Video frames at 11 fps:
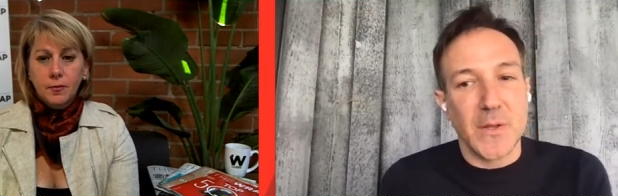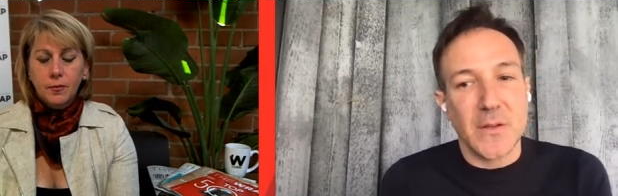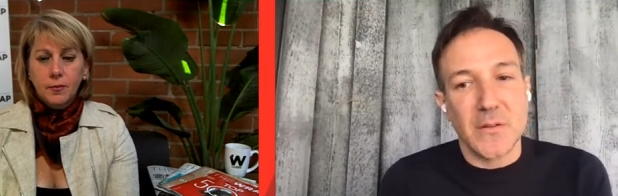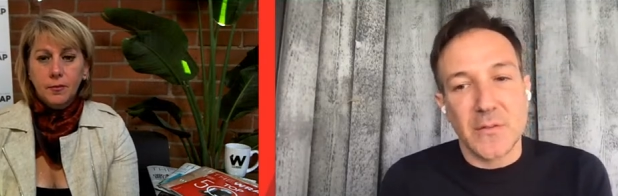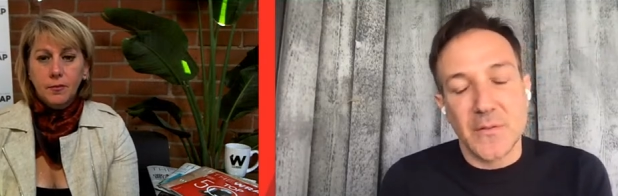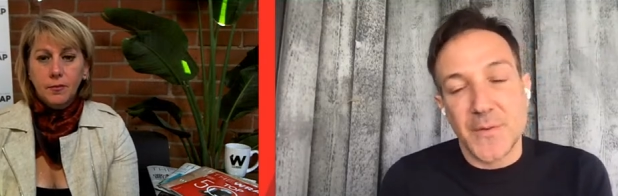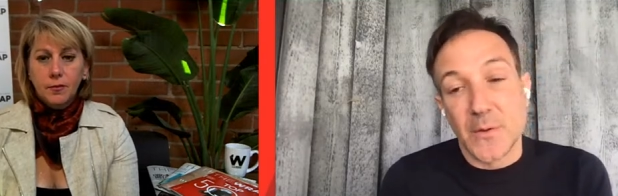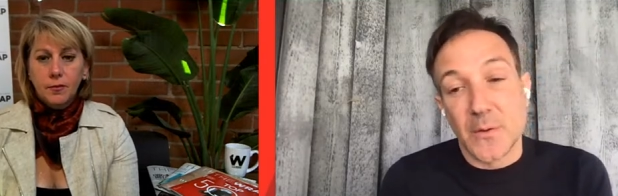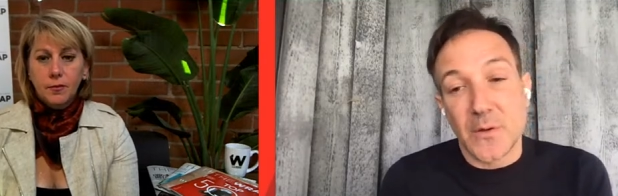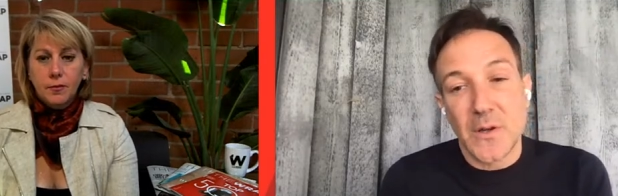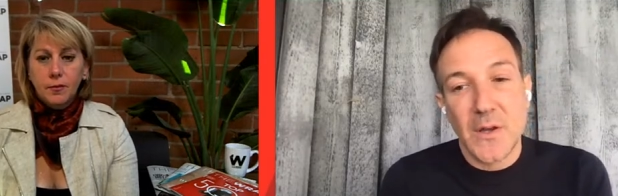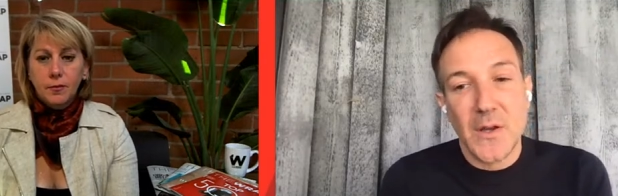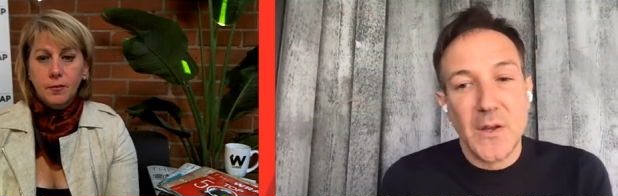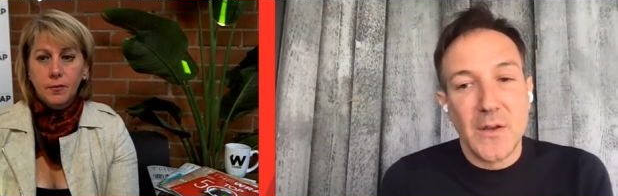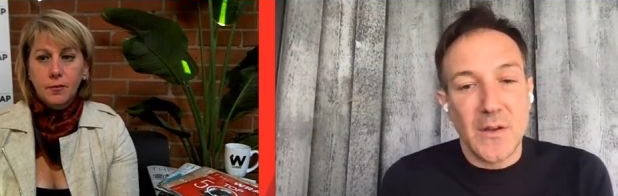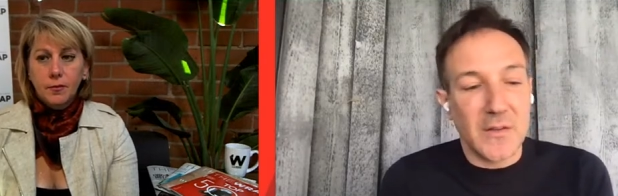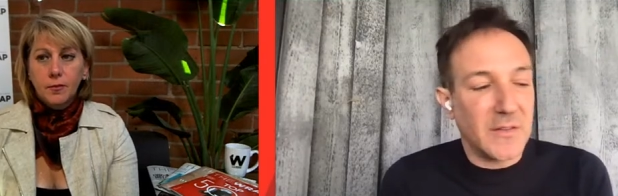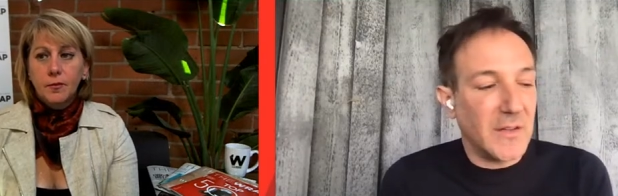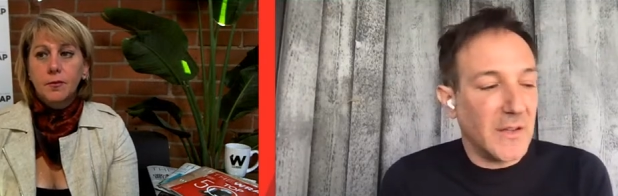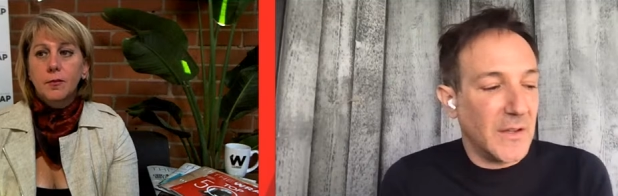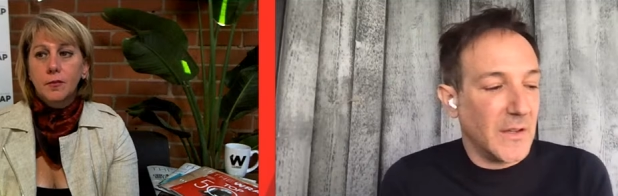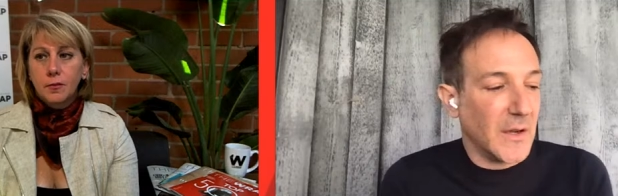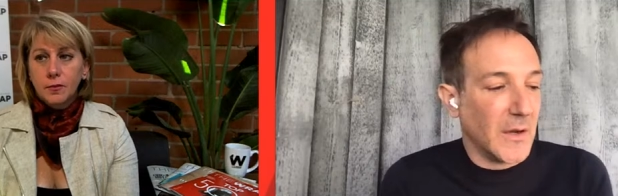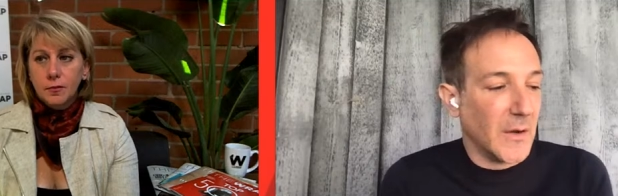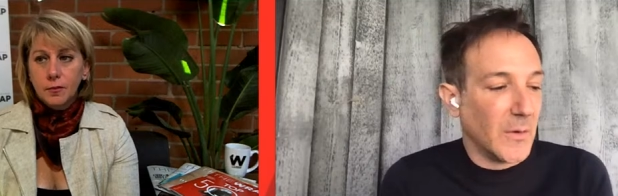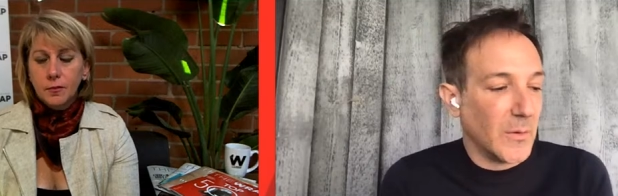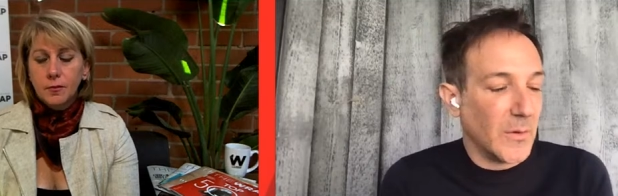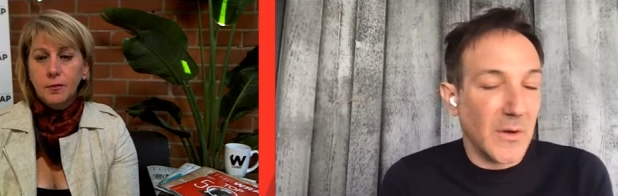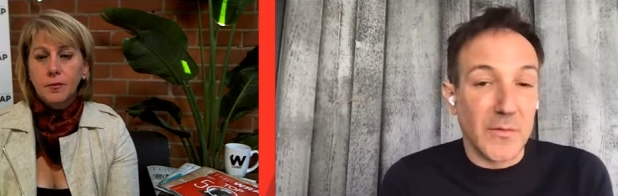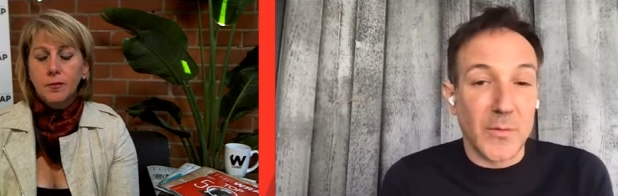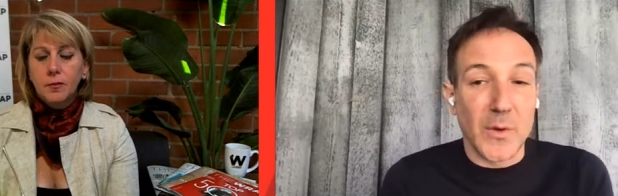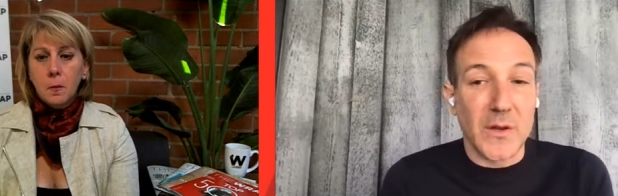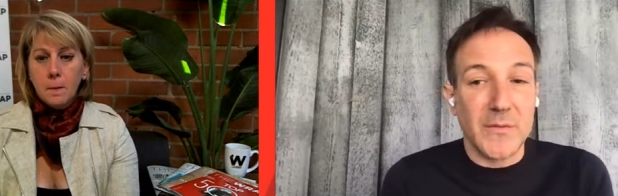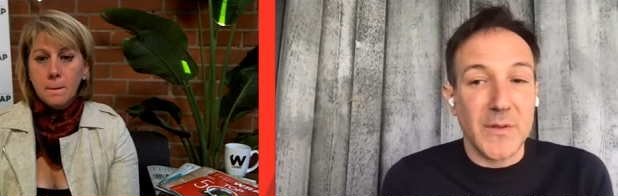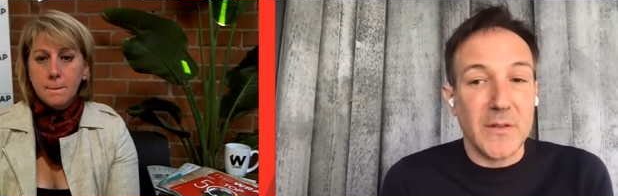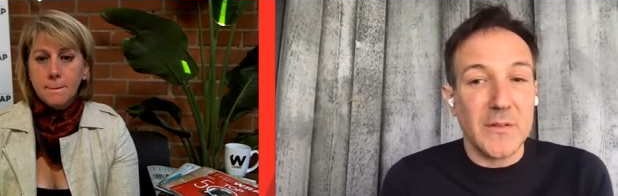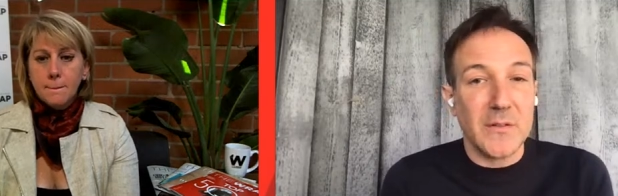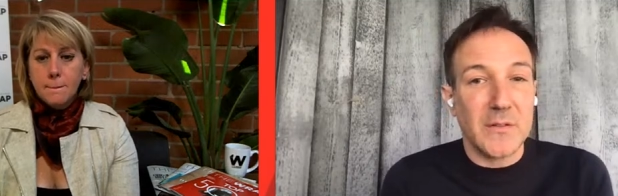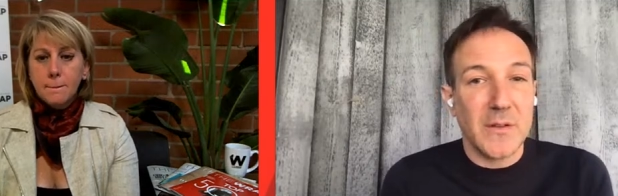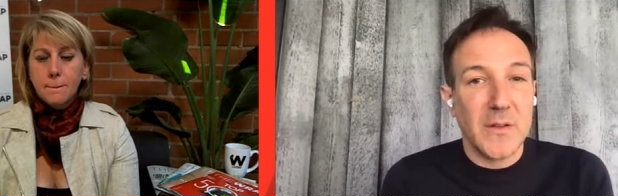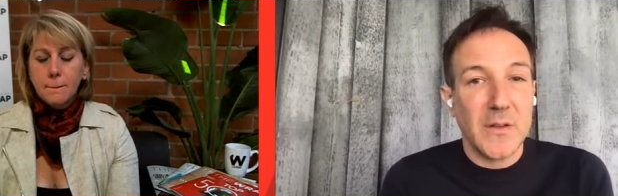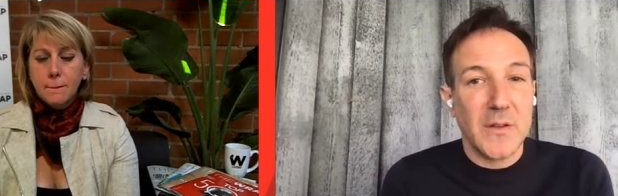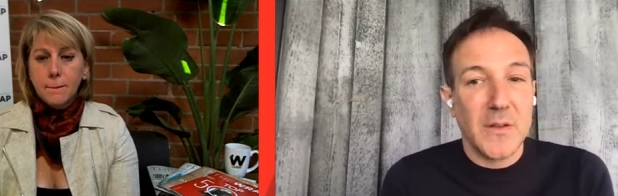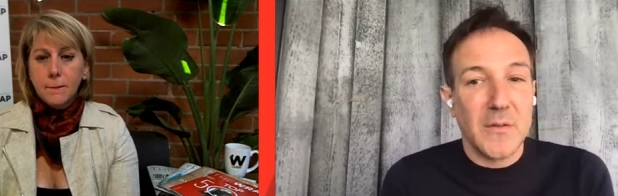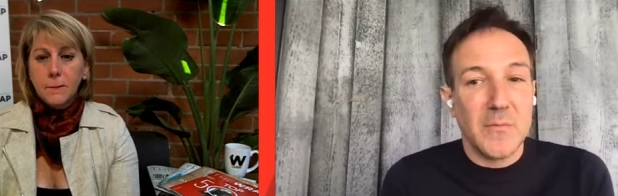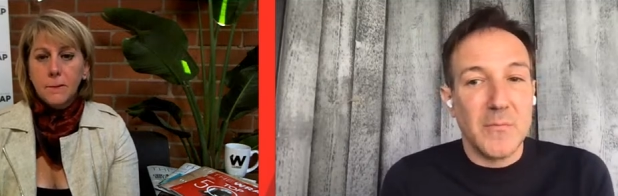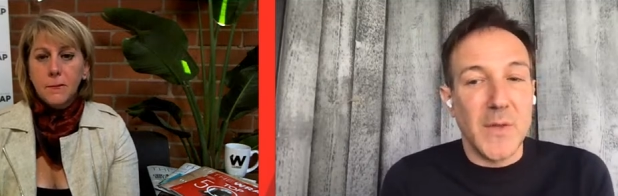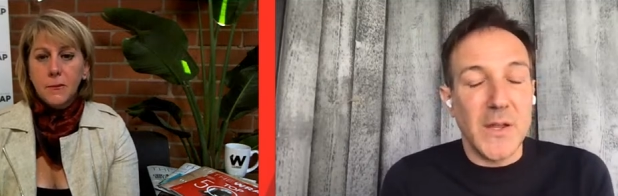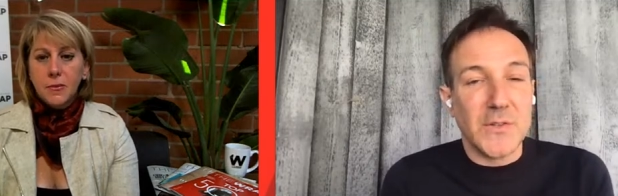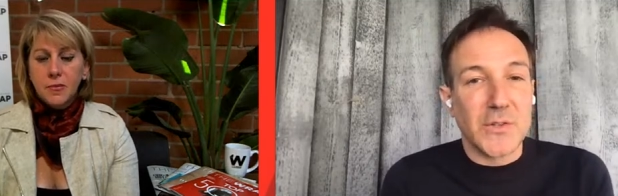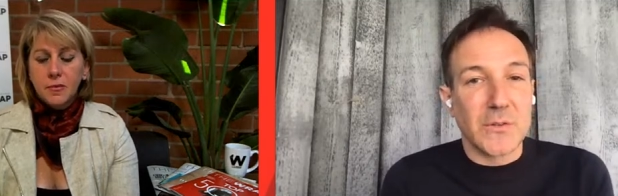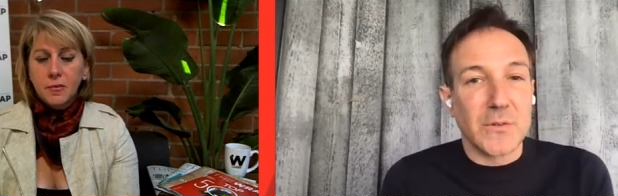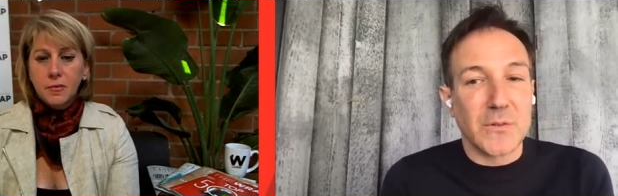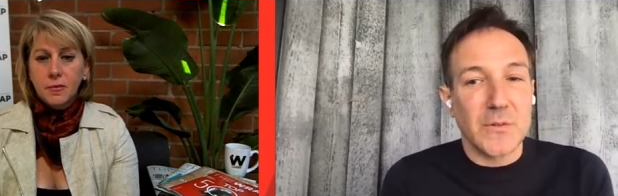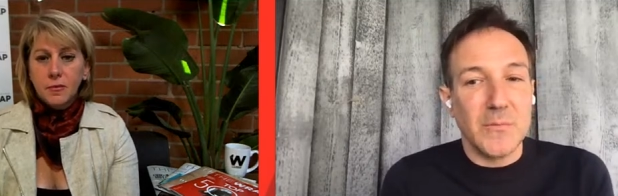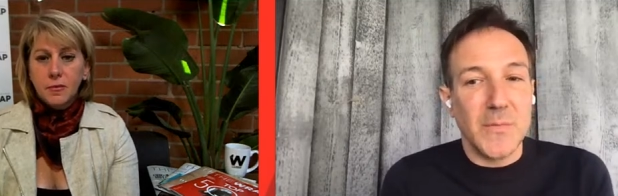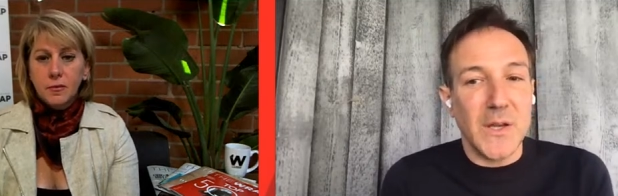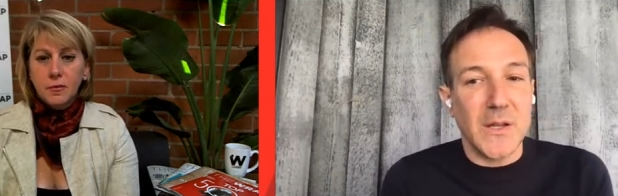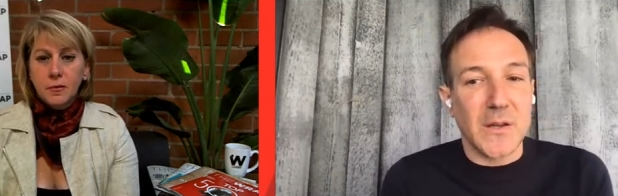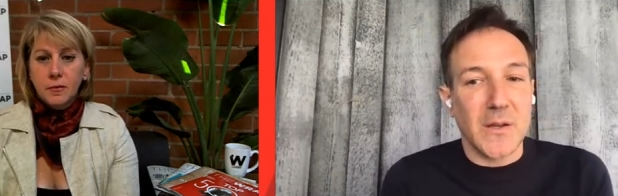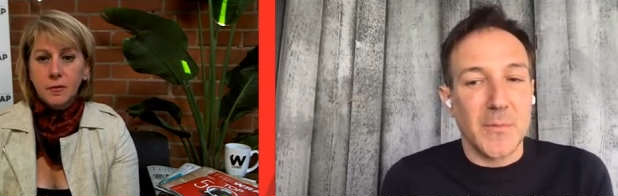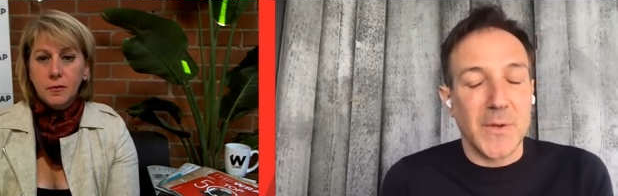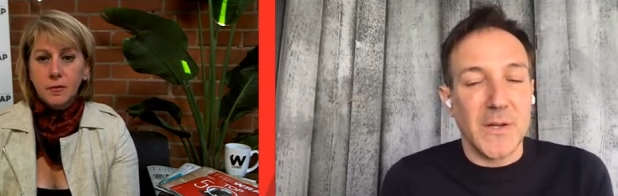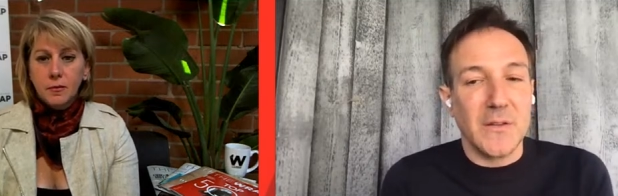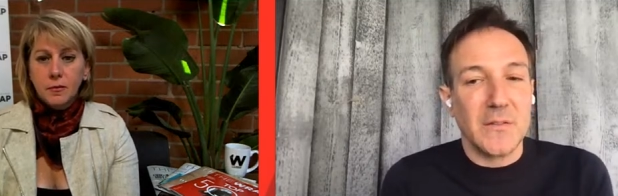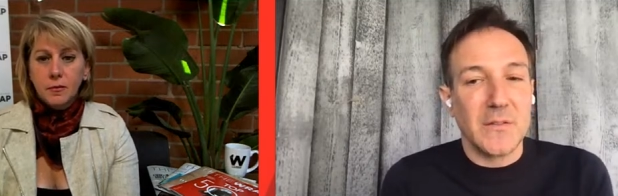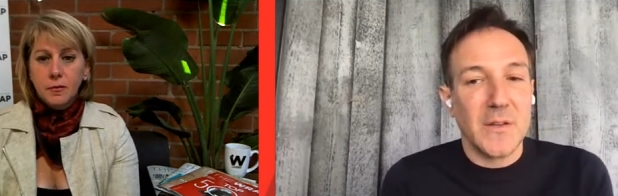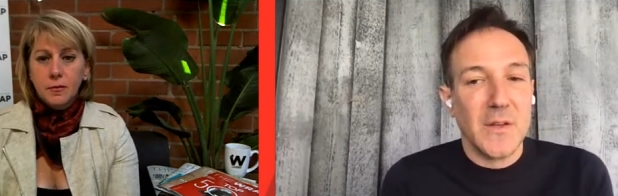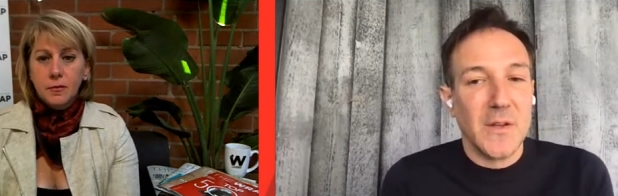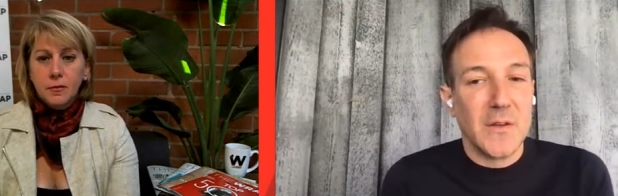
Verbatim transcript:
Speaker 1: Because if you're a CEO of one of these major media companies,